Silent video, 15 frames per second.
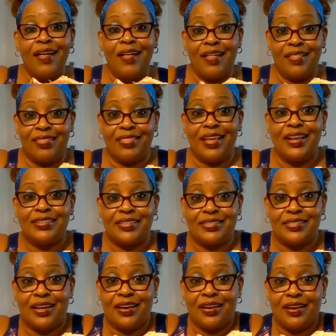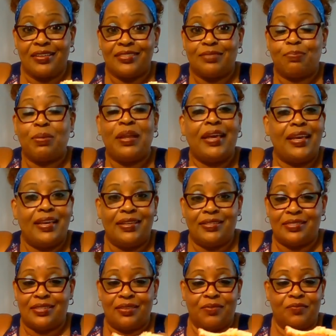This is good. Please.